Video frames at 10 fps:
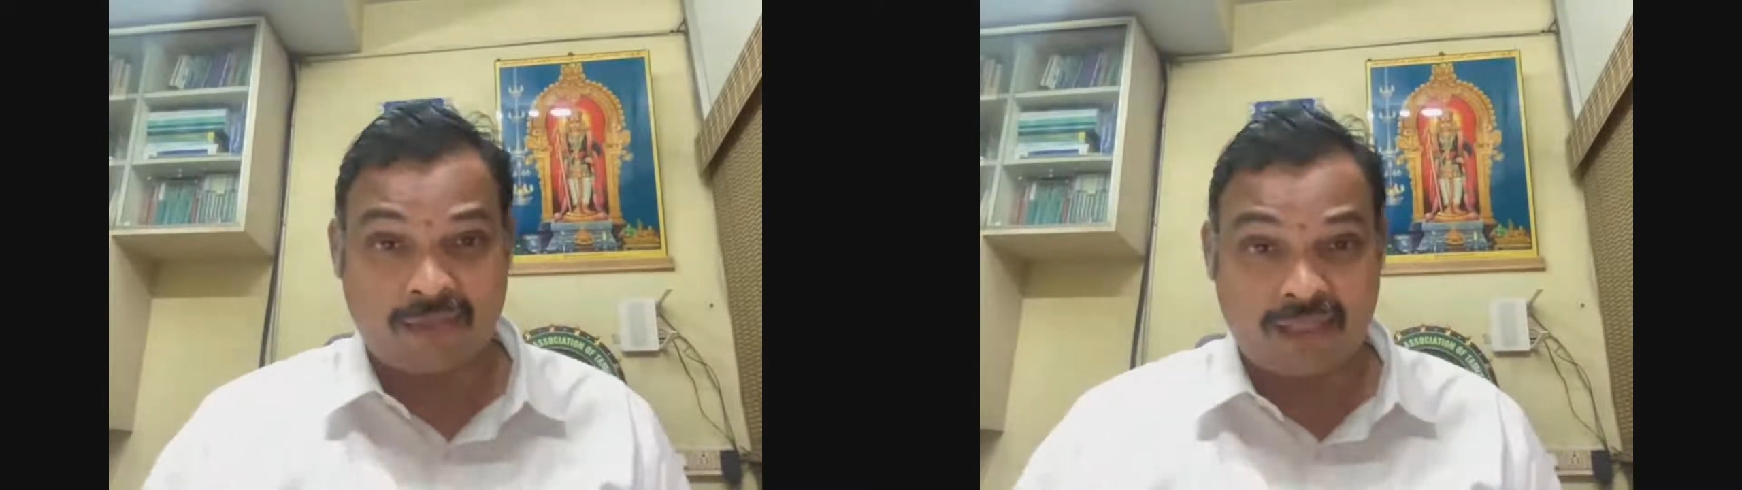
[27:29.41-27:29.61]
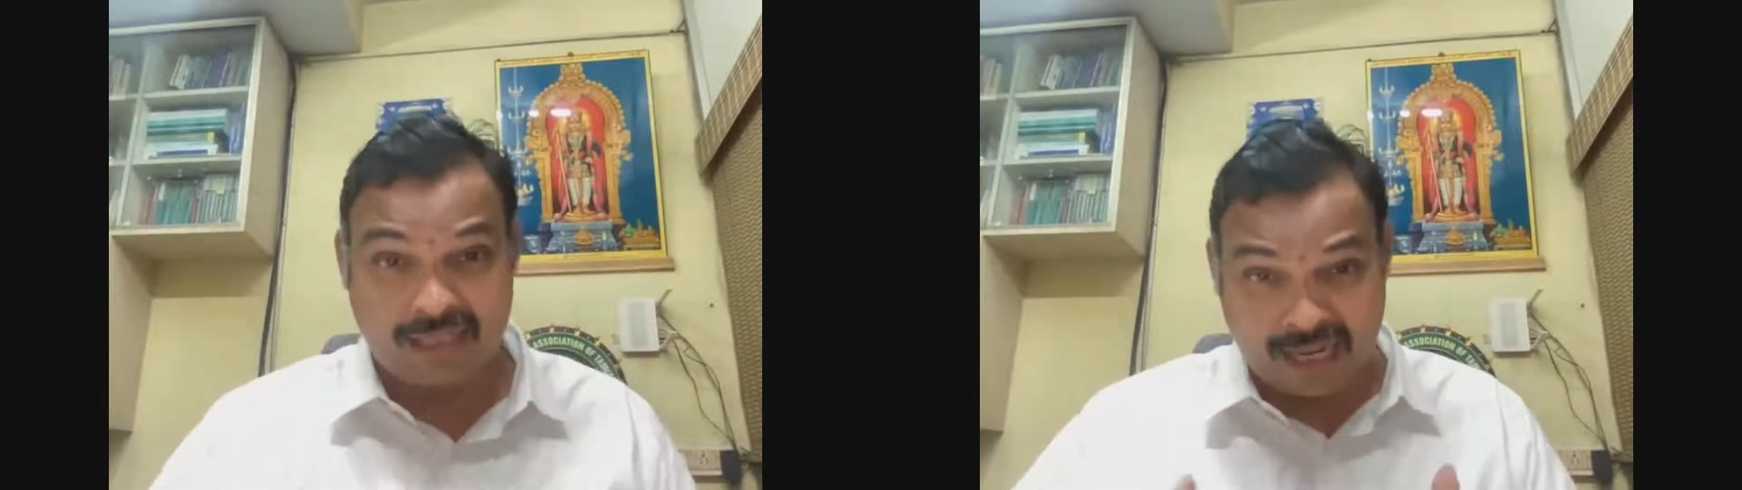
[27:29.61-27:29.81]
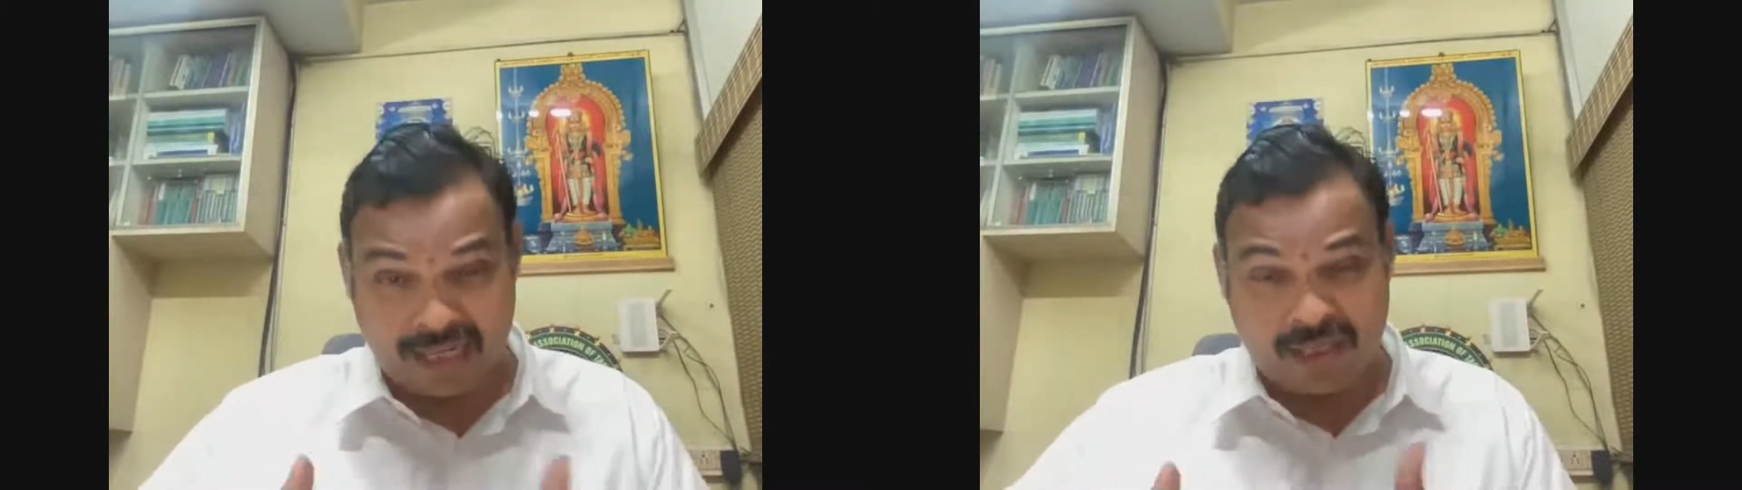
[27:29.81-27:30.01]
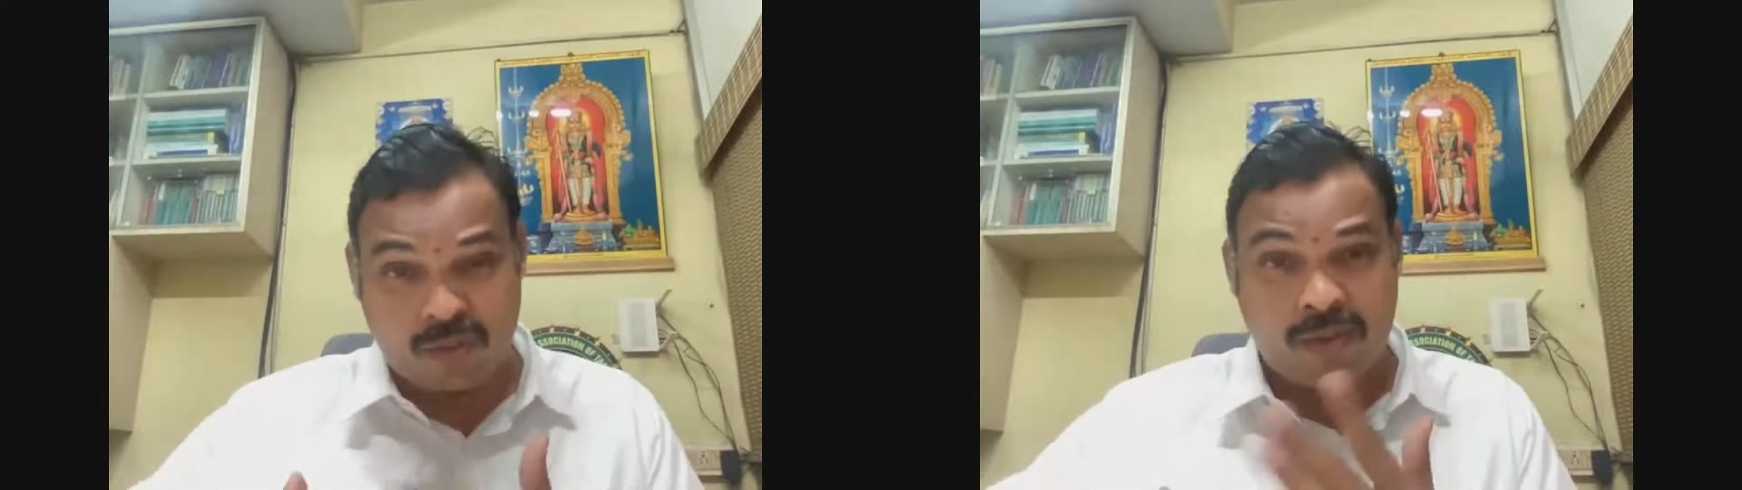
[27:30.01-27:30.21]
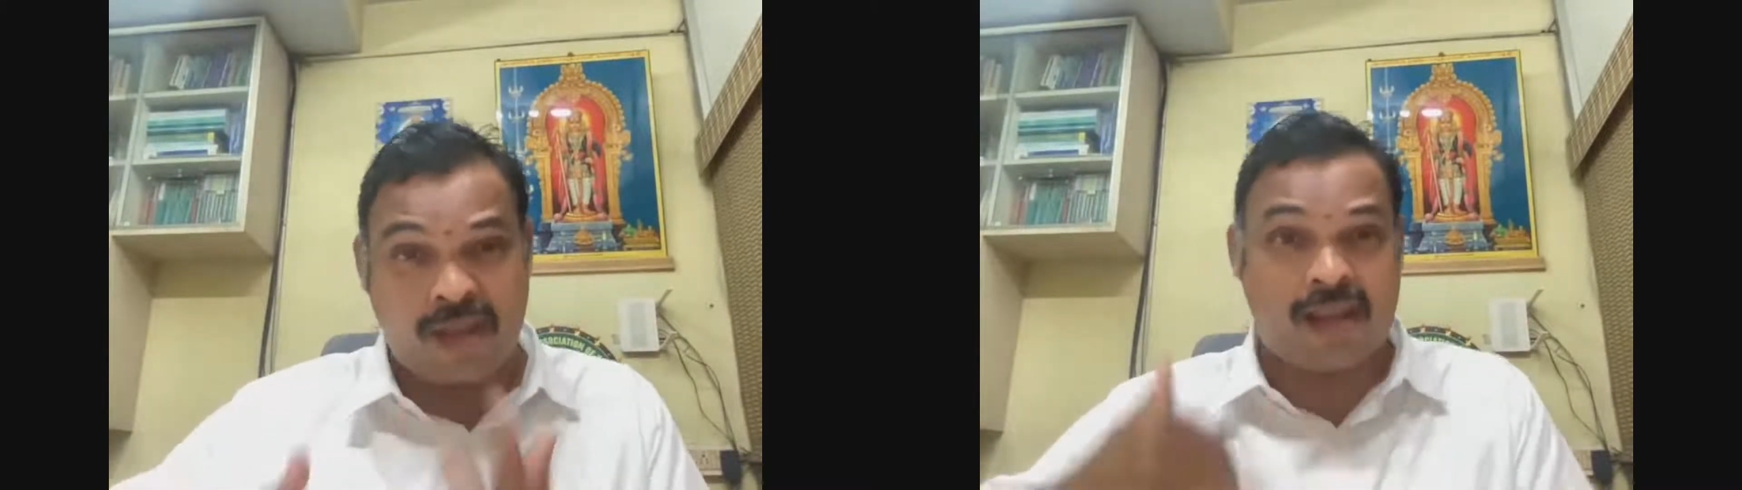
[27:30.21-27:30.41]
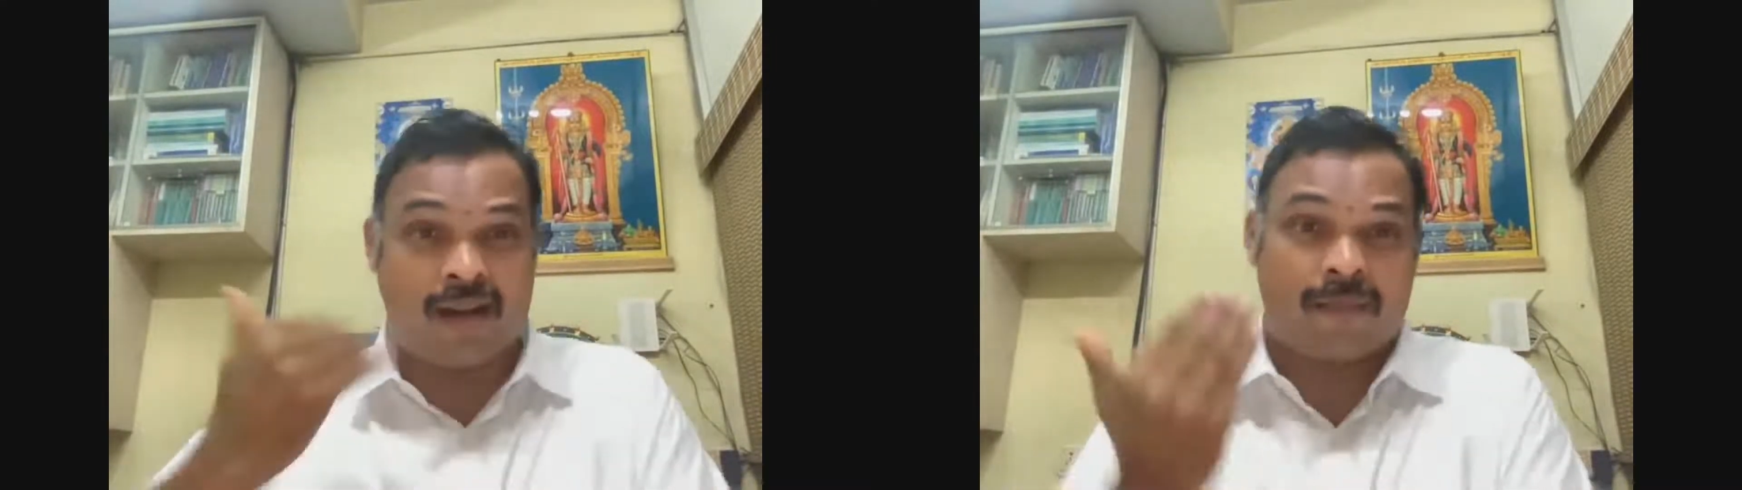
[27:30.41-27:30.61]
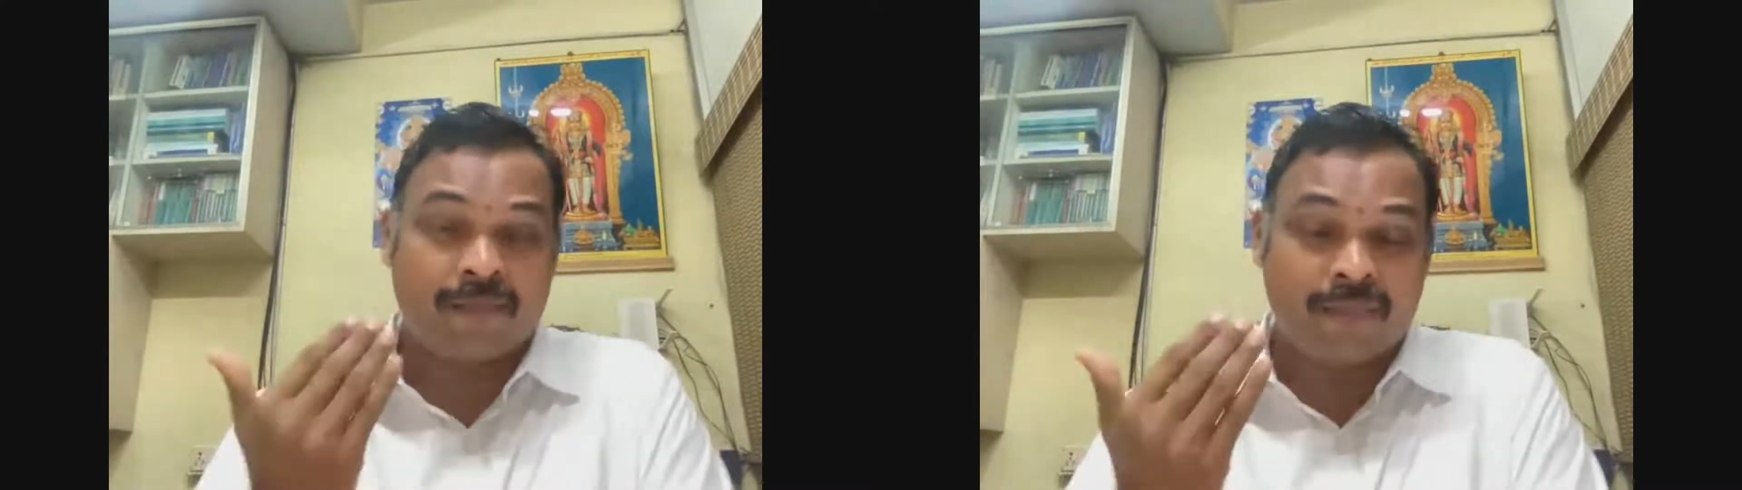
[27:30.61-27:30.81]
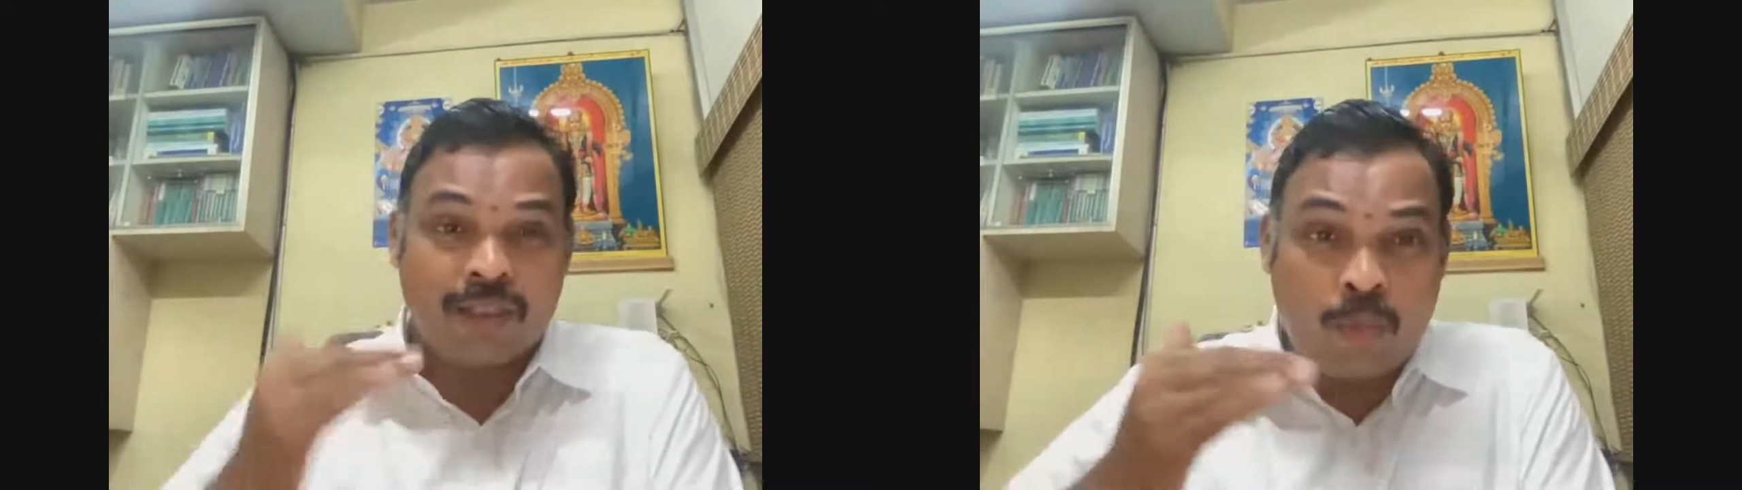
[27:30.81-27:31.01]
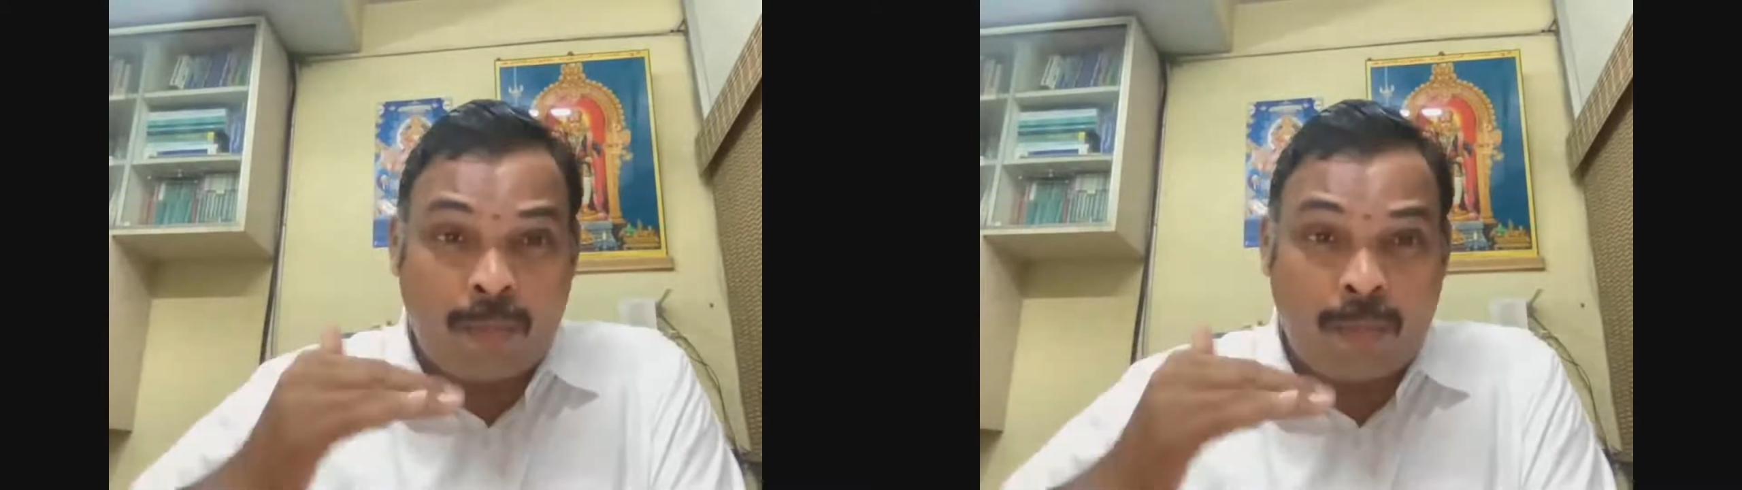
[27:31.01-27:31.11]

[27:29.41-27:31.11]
That is where you